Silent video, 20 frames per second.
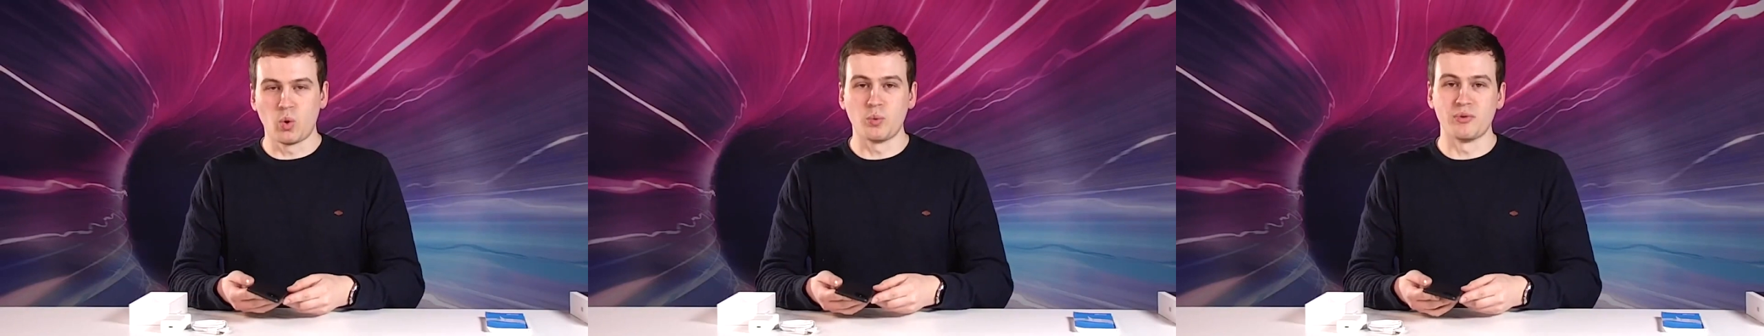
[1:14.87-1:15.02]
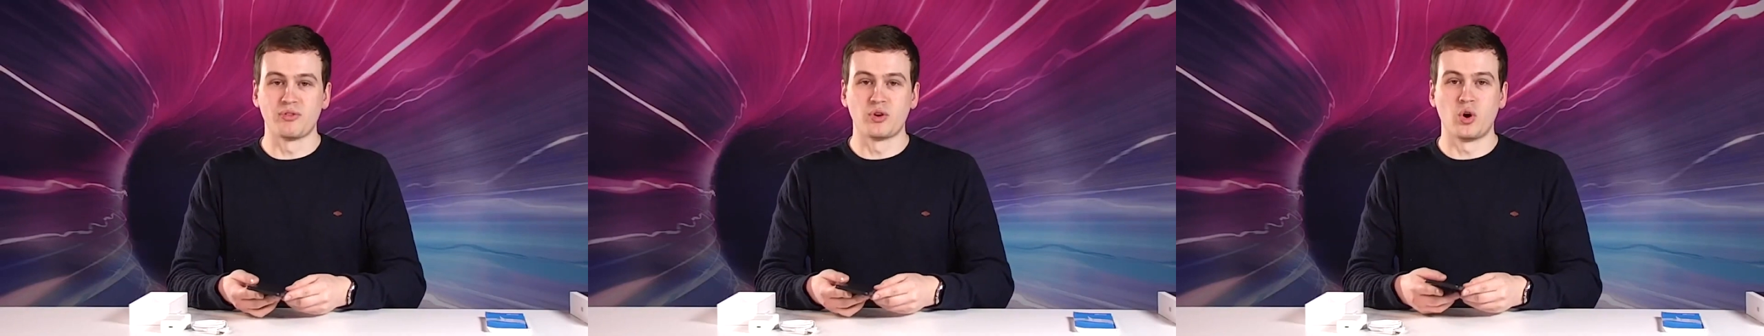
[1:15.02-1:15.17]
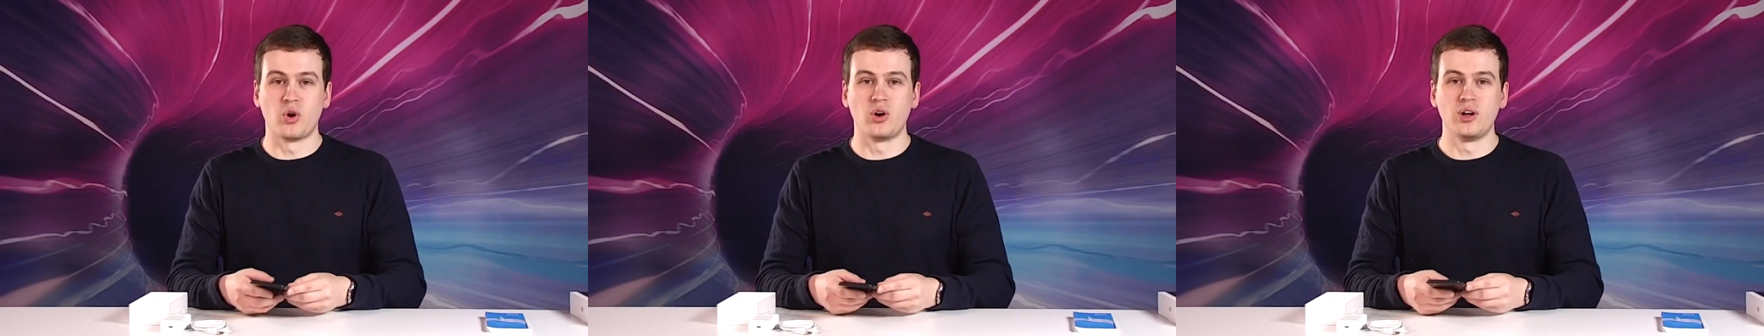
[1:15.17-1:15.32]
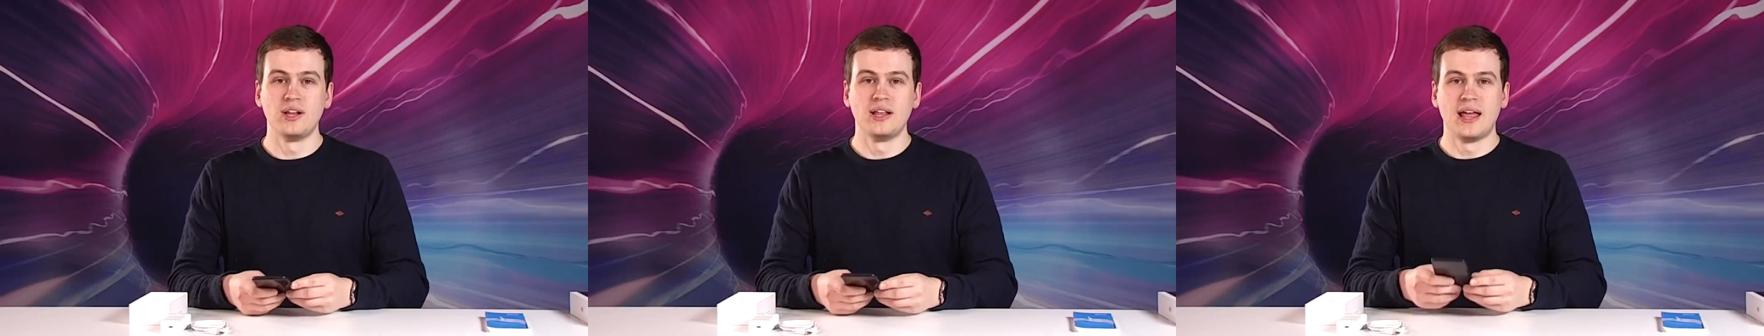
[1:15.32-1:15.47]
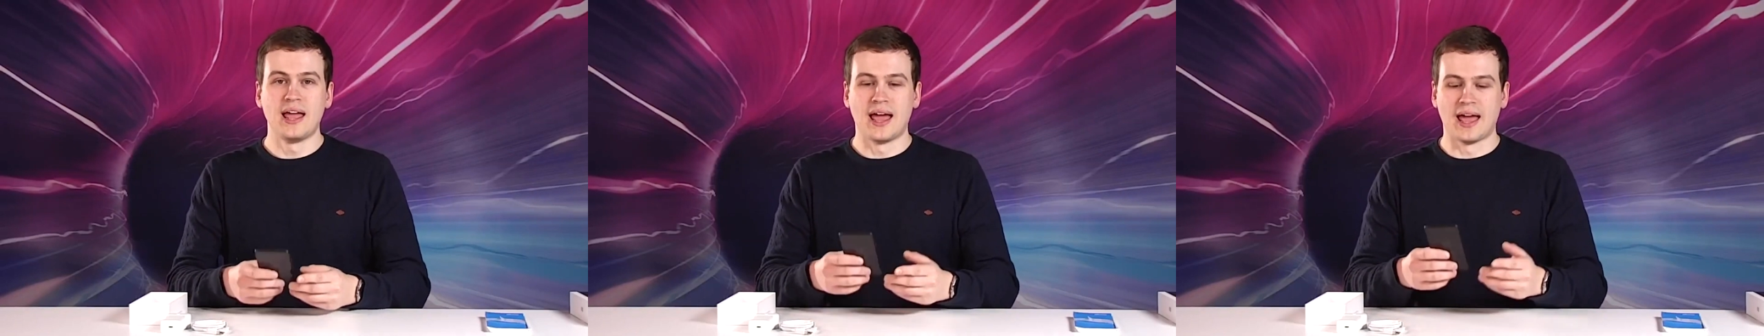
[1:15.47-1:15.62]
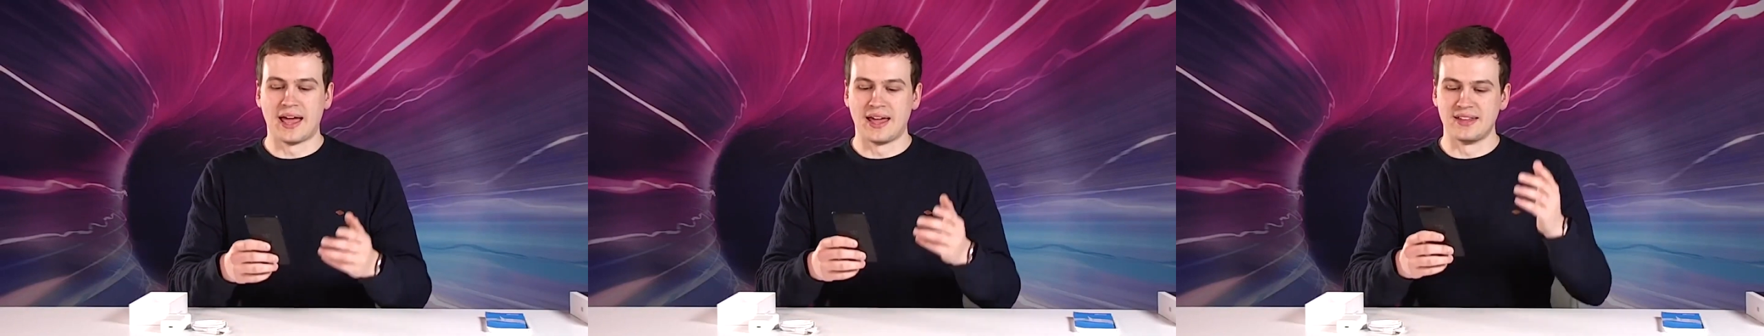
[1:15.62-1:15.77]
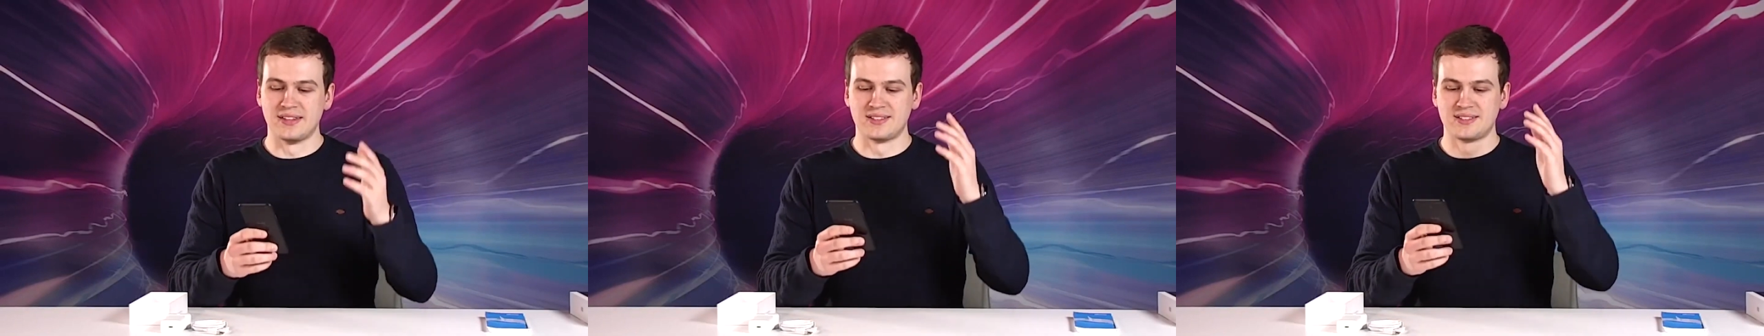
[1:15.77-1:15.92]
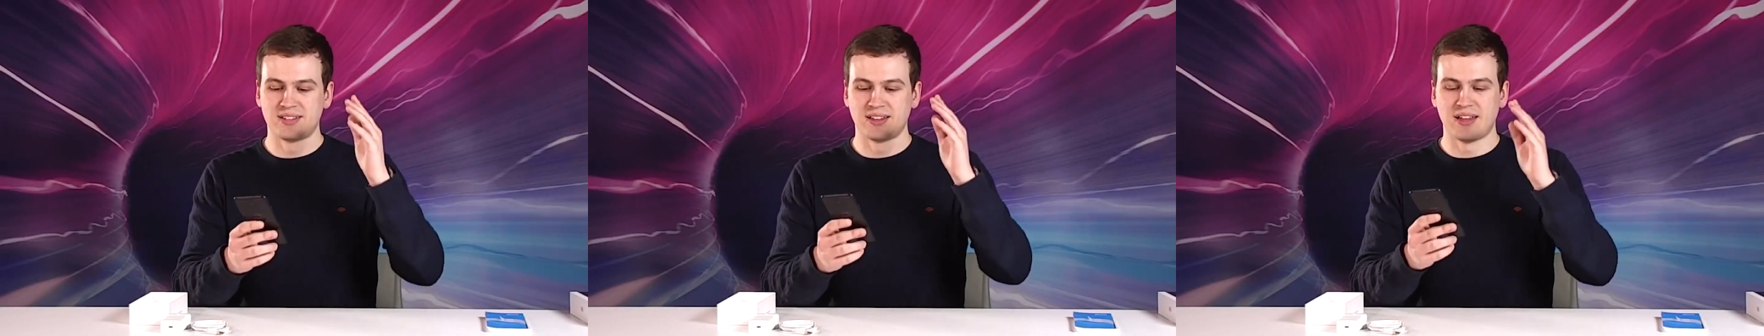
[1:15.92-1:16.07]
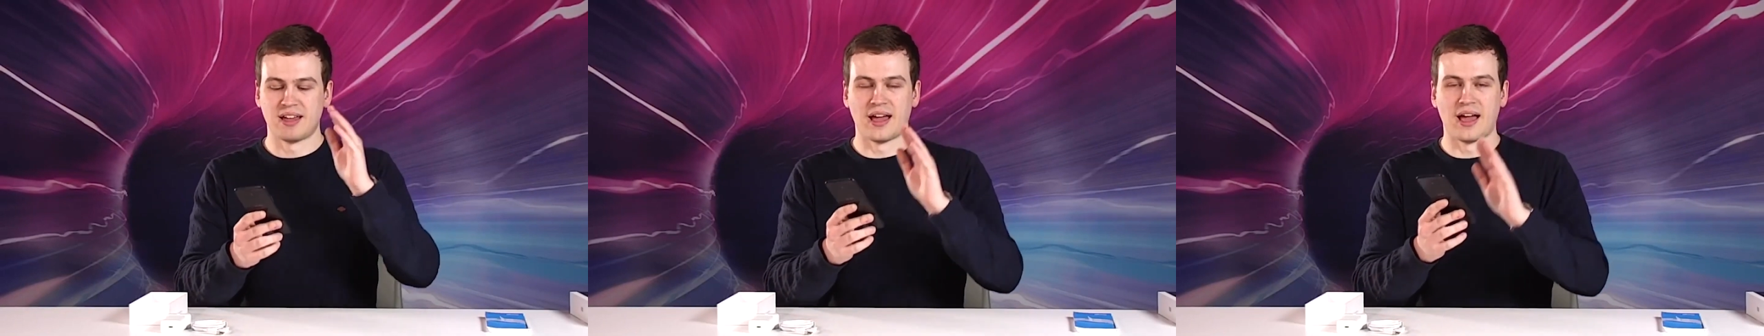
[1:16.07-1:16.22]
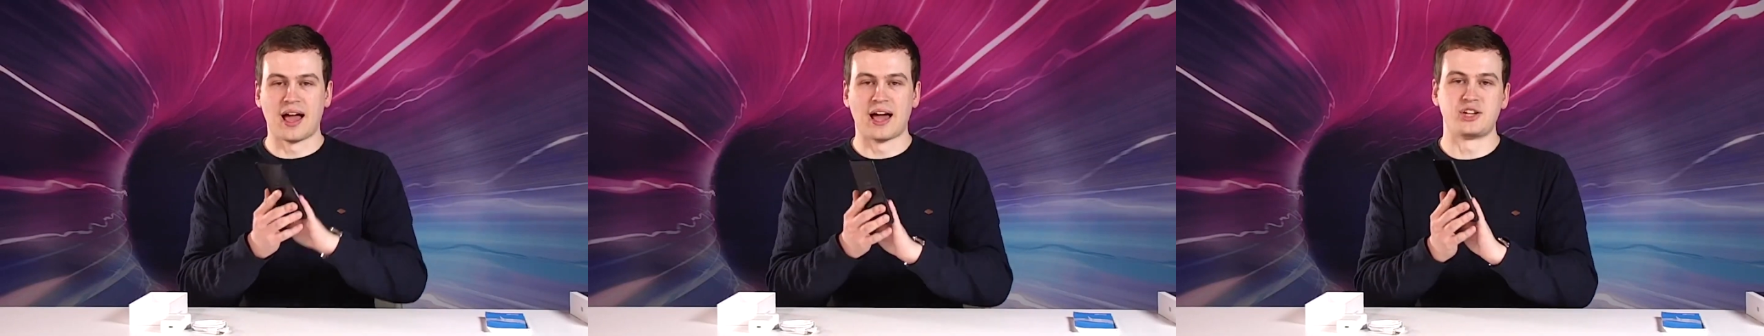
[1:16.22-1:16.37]
we've got is
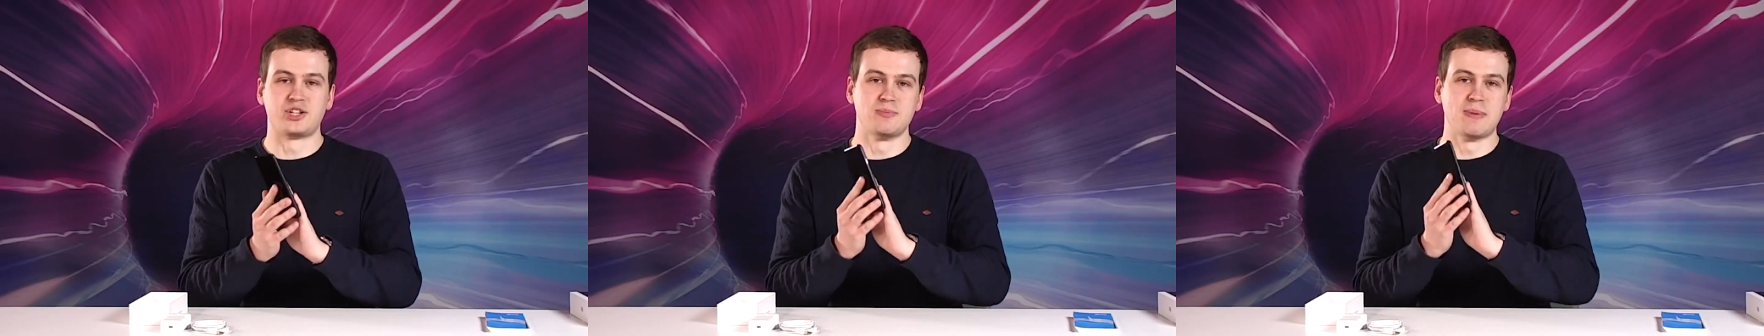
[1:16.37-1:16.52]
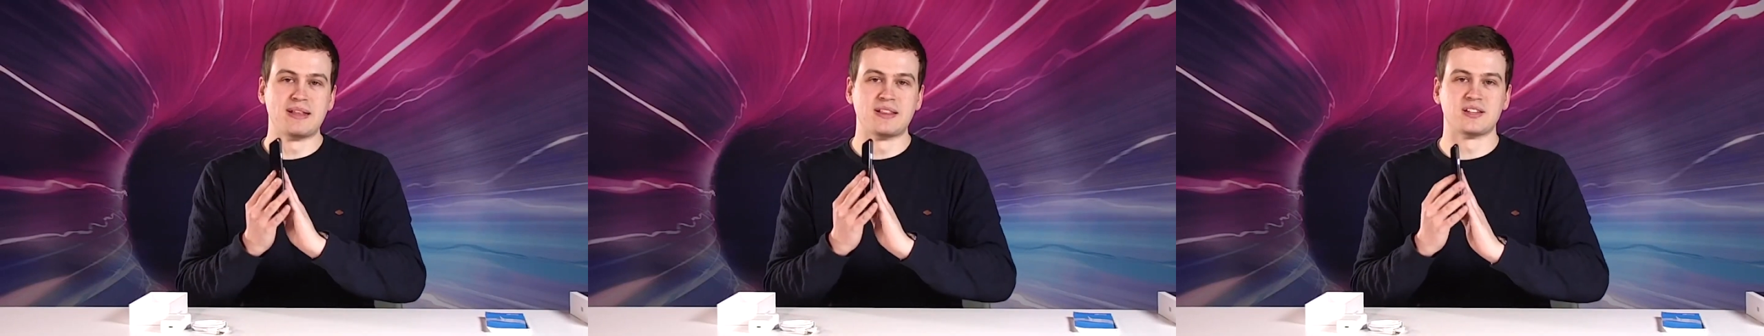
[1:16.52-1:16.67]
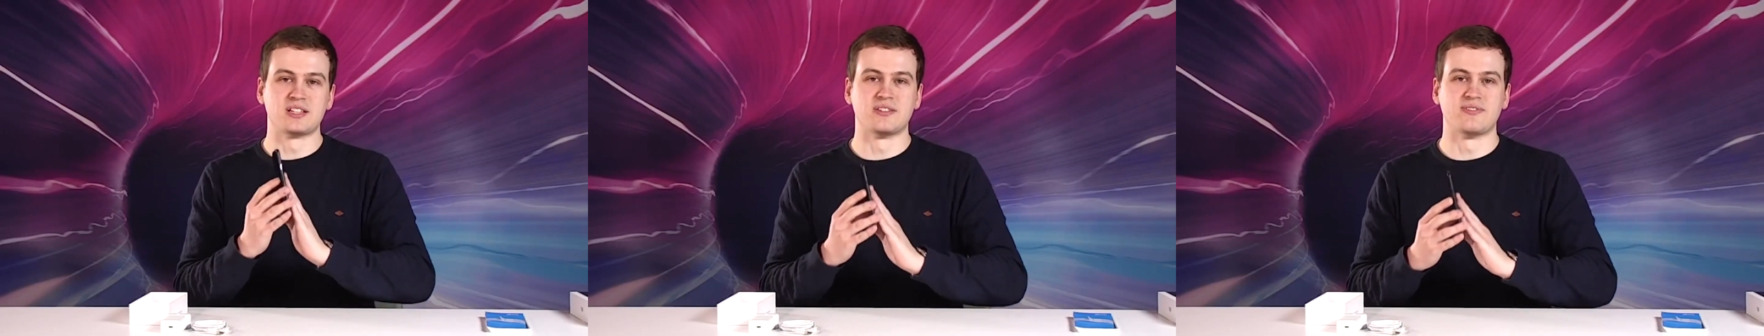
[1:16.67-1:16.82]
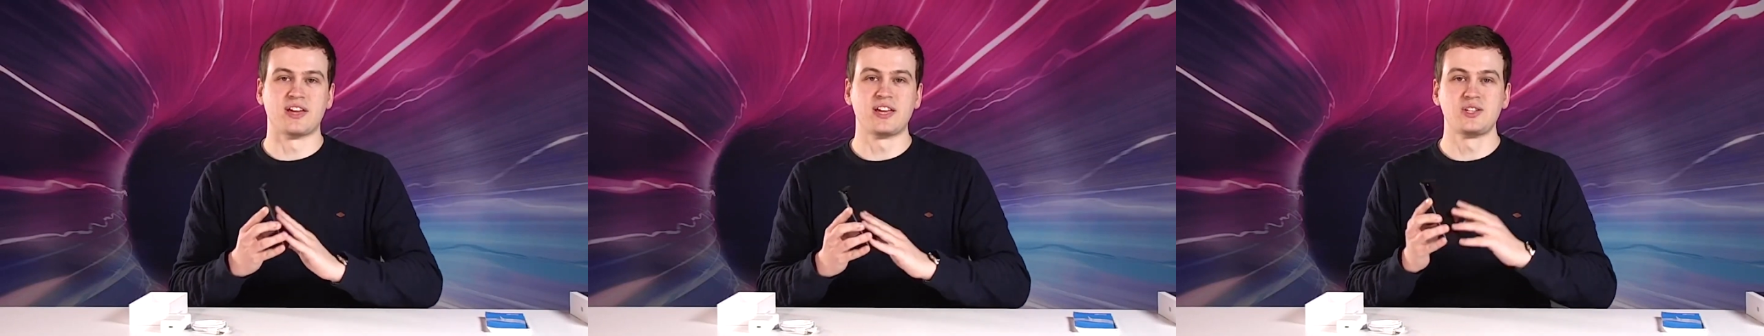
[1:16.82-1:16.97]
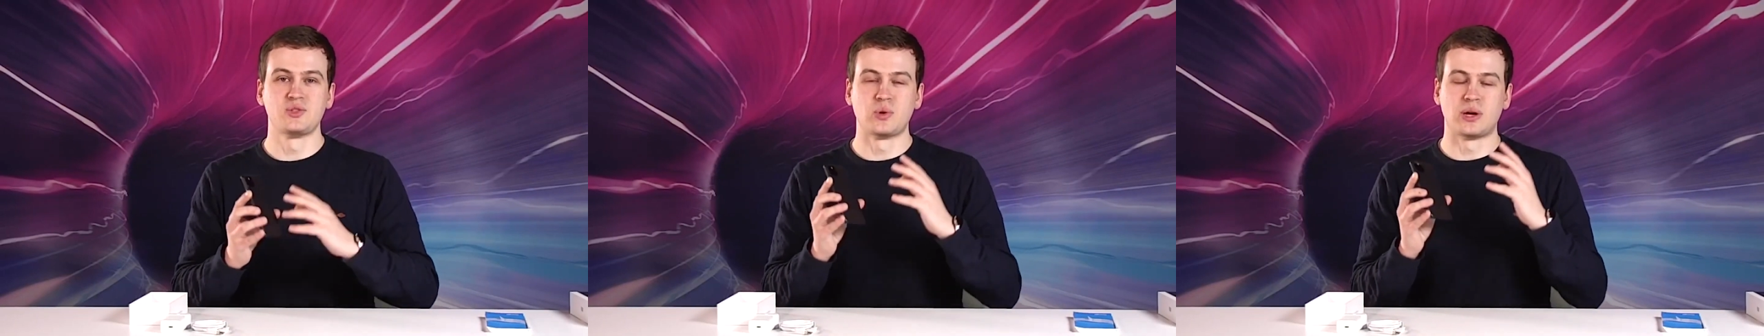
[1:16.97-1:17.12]
a tremendous device.